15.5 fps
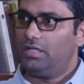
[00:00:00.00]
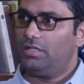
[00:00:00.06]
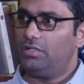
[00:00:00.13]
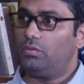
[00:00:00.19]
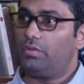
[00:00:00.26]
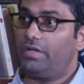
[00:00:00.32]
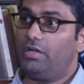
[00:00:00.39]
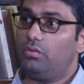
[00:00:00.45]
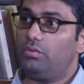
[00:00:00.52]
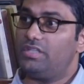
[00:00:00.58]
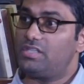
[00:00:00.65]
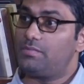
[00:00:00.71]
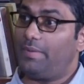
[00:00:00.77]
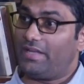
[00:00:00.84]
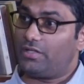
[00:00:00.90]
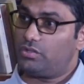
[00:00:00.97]
You can do
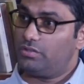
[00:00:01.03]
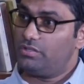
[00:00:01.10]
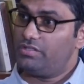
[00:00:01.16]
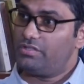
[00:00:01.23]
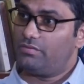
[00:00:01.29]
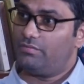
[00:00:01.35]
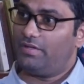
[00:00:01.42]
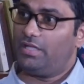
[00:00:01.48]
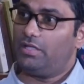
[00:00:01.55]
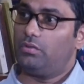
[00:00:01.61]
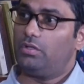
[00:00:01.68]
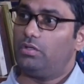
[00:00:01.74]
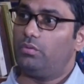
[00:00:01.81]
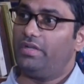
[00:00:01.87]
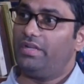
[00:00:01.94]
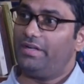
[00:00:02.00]
inspections where you're
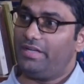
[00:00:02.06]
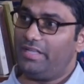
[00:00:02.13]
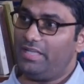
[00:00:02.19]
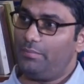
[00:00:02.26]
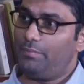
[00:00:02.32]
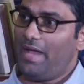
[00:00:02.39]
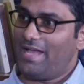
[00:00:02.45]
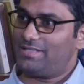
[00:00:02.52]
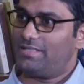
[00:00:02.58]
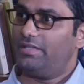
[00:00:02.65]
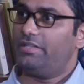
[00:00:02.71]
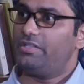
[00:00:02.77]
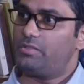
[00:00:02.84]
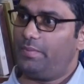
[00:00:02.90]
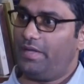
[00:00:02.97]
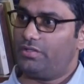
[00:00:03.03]
doing deep asset
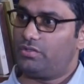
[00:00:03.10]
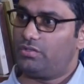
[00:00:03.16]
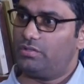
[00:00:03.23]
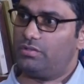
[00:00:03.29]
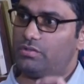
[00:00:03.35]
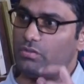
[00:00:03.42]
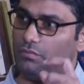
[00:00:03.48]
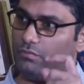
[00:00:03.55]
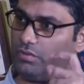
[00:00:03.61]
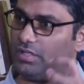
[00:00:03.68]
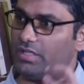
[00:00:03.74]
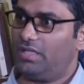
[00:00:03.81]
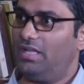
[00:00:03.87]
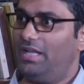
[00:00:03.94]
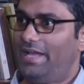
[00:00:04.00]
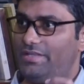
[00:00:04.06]
inspections or
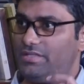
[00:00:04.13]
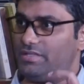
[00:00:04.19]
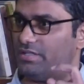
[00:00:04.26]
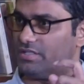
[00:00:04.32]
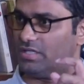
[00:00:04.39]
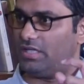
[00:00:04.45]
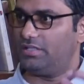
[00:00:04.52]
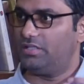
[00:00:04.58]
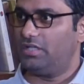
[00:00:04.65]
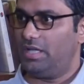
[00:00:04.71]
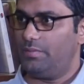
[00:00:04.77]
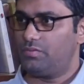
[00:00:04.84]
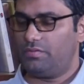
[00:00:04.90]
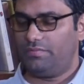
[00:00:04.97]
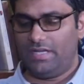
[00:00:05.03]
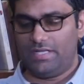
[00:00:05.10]
vertical assets and other
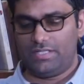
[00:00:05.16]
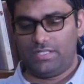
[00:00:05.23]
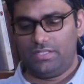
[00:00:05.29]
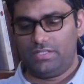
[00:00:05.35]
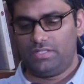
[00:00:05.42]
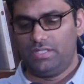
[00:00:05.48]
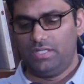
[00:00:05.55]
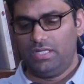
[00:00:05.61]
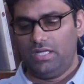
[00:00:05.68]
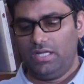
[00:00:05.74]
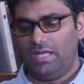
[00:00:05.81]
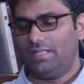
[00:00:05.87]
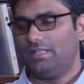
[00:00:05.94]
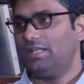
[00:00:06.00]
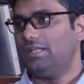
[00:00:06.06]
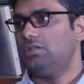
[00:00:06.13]
types of assets.
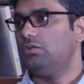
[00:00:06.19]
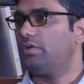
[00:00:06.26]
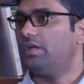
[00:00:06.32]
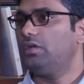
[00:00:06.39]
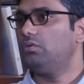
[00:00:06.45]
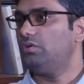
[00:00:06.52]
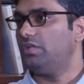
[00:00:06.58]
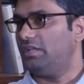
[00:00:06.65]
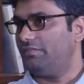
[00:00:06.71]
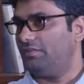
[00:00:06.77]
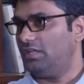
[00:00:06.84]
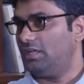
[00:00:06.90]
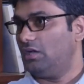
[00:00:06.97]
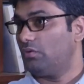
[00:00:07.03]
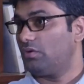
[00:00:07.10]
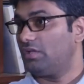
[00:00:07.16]
And then you can do delivery.
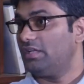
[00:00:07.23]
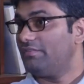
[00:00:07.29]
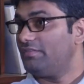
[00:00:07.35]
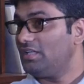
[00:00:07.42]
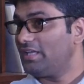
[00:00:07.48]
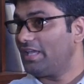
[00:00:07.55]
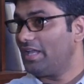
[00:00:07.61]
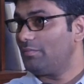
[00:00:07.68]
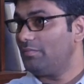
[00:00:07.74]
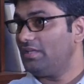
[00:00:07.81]
Now, delivery can